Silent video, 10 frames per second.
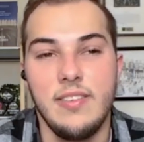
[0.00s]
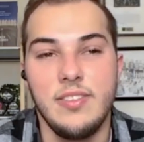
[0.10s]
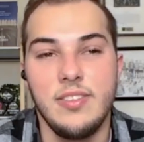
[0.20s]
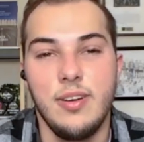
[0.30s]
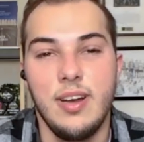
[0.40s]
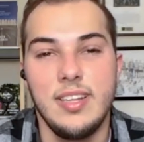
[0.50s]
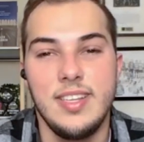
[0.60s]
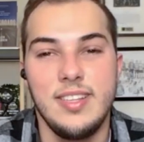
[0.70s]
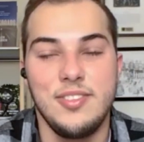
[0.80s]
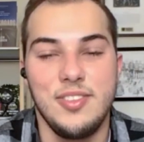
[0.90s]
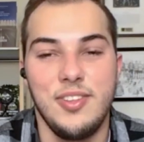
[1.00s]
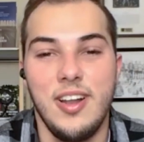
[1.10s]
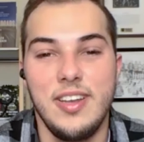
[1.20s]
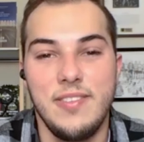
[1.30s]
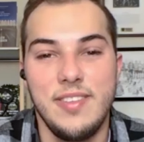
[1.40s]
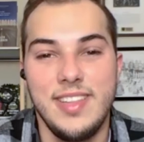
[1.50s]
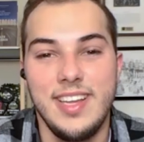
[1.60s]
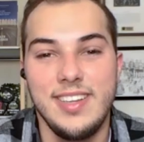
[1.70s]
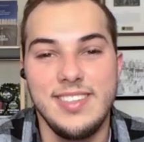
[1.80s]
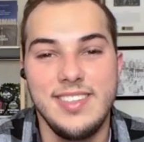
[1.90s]
So I'd say there's a lot of different
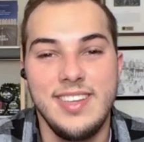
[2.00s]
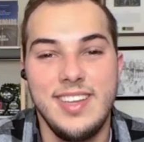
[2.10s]
things